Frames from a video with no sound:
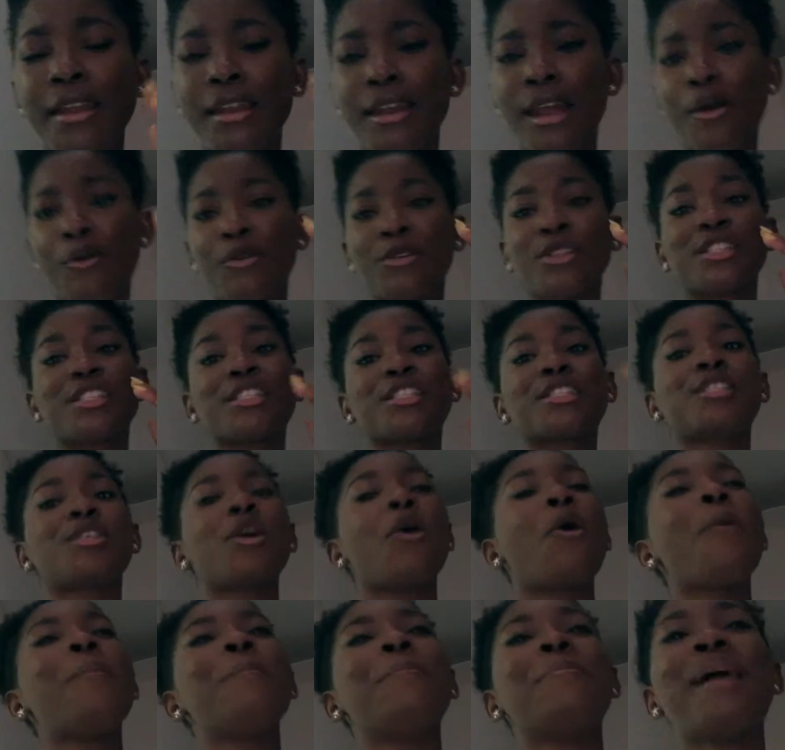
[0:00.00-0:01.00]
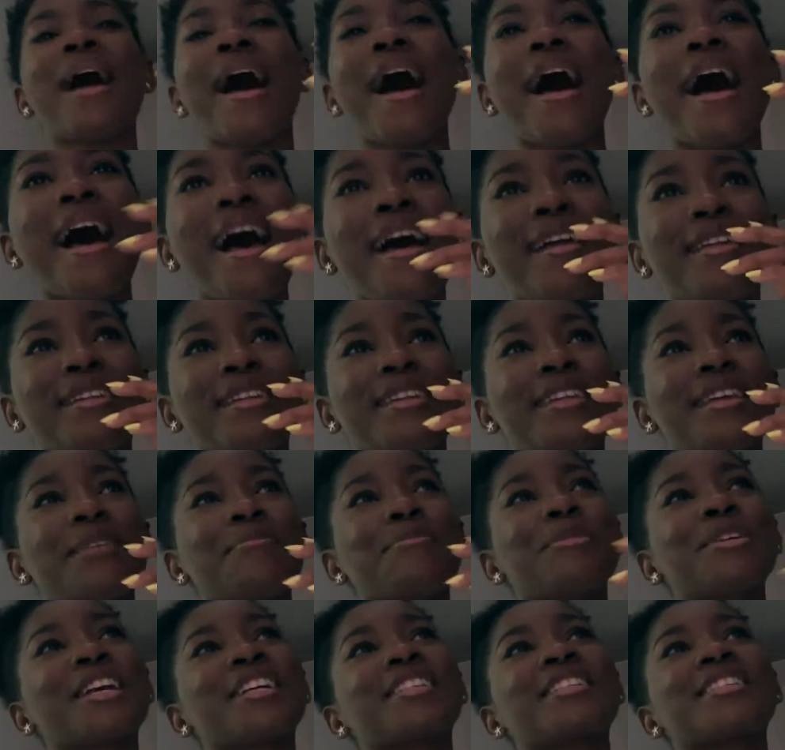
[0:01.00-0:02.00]
then I was so mad
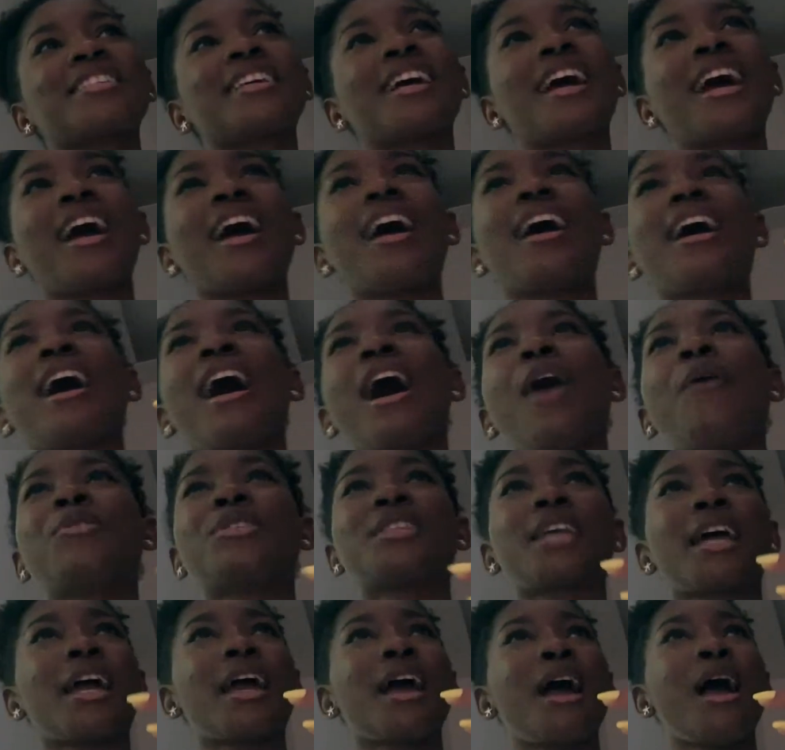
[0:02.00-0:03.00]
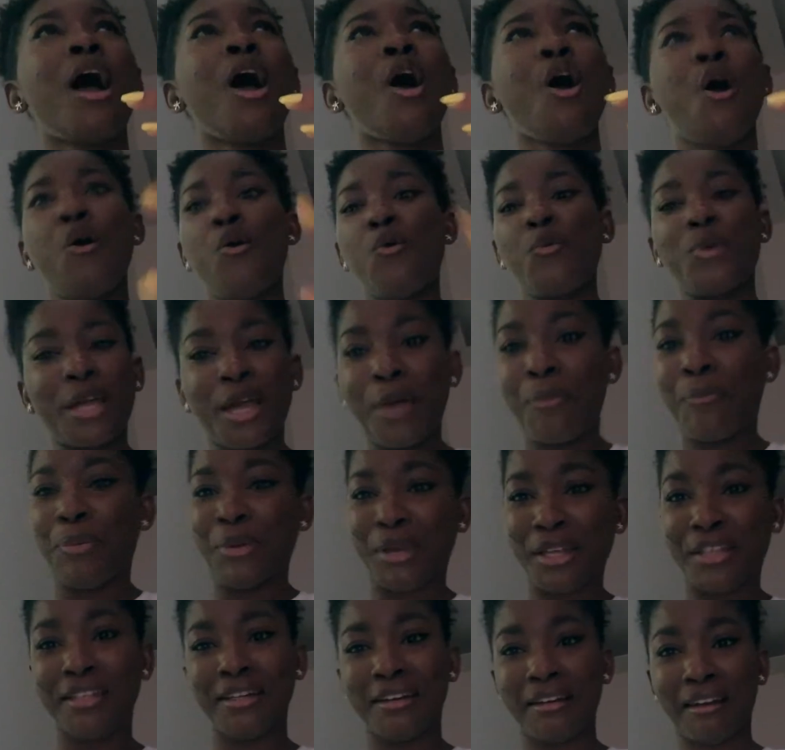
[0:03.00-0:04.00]
because I was like,
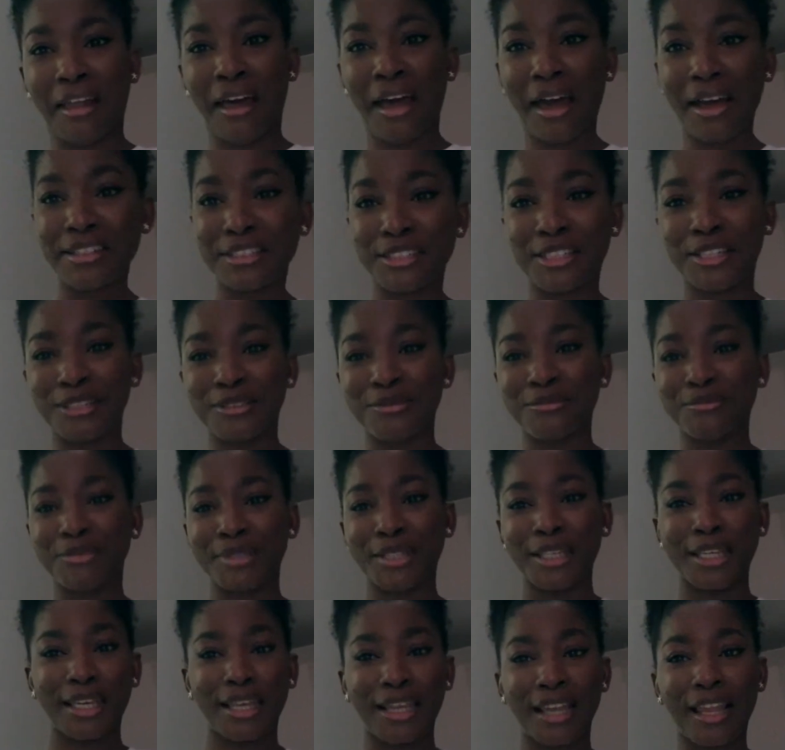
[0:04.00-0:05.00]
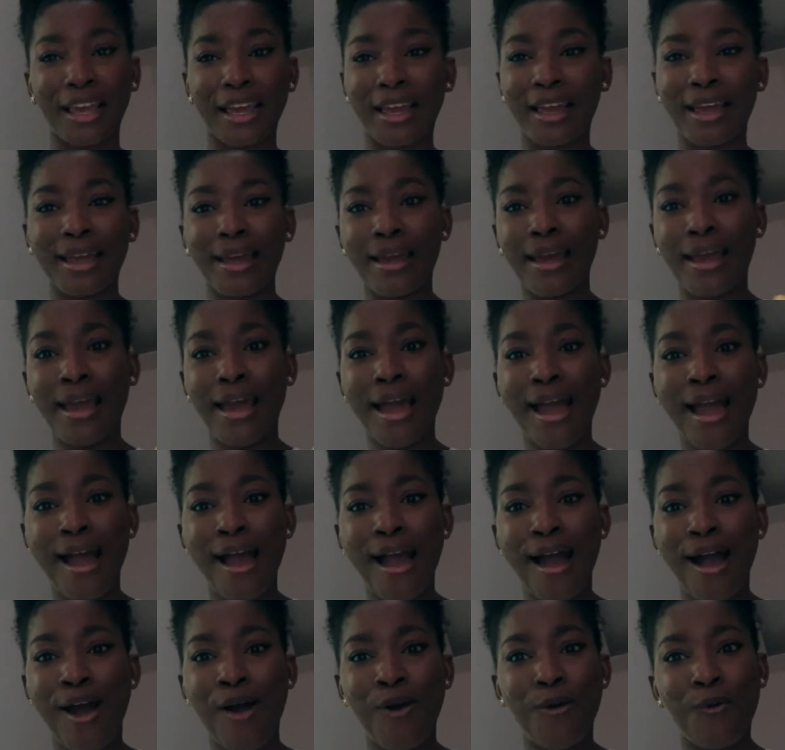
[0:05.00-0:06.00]
Wikipedia lied to me. Like,
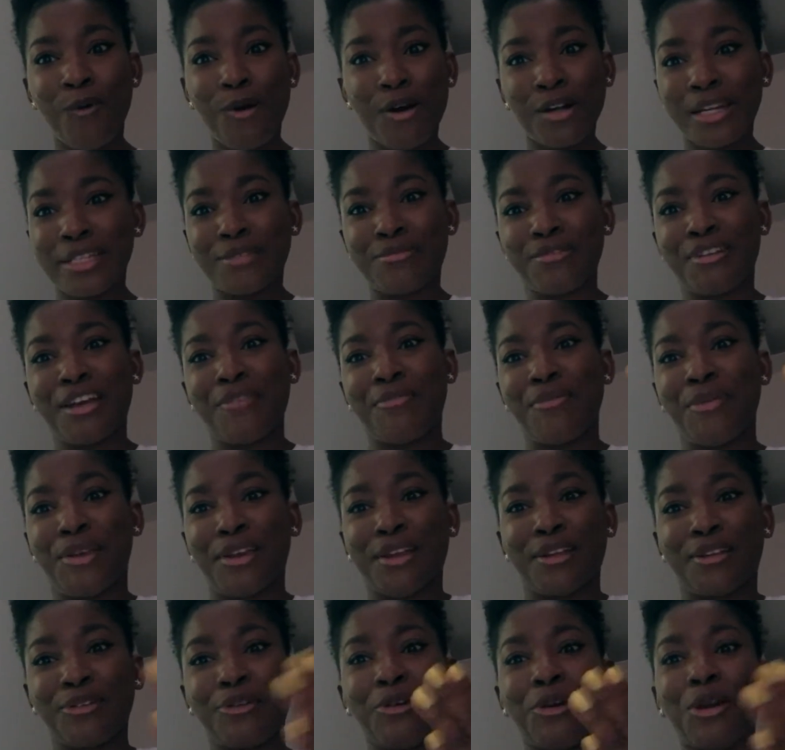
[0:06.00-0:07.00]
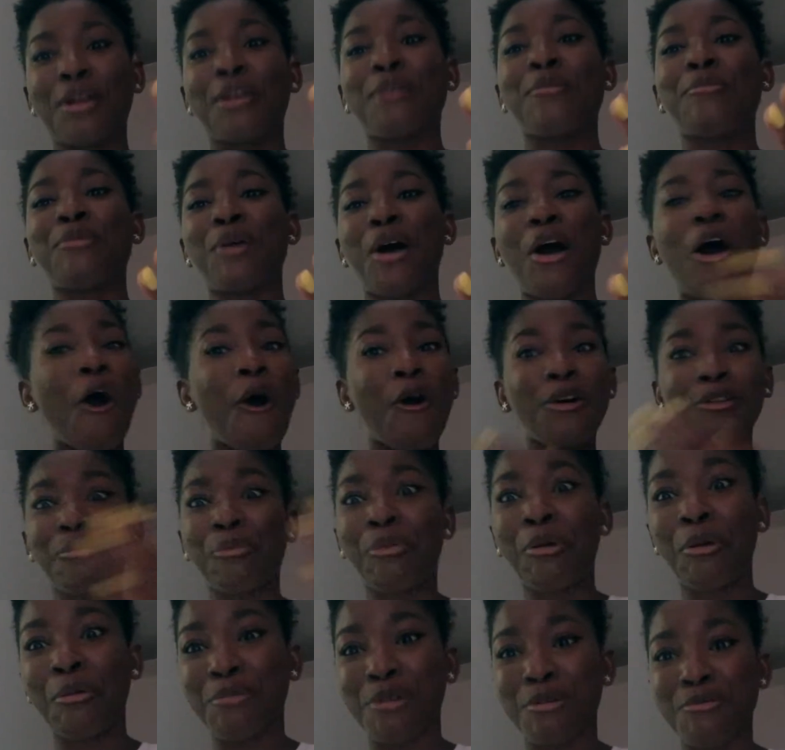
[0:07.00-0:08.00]
what is Wikipedia talking about? Old
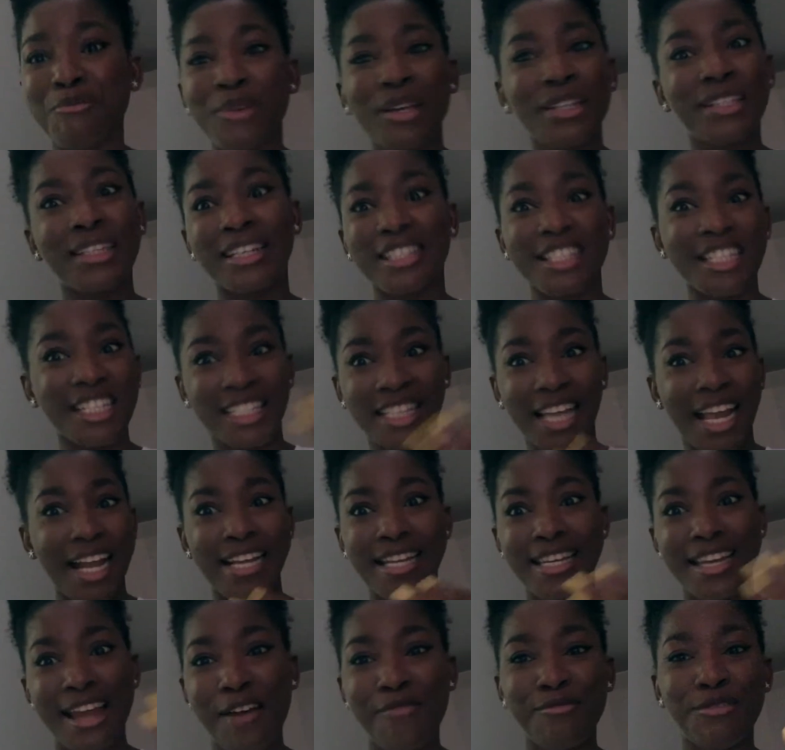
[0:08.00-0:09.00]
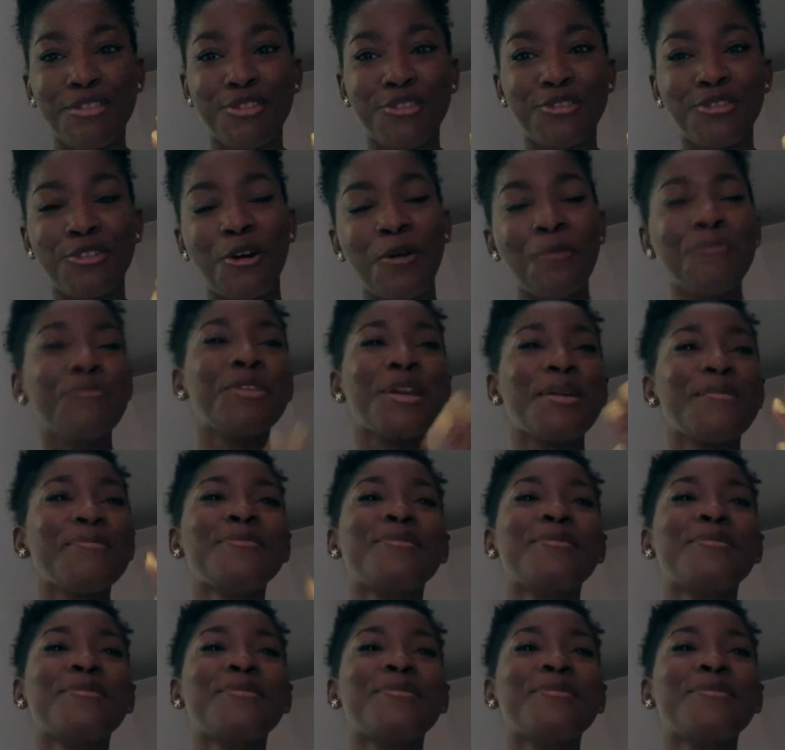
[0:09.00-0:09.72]
people meet and you say nem tudom, nem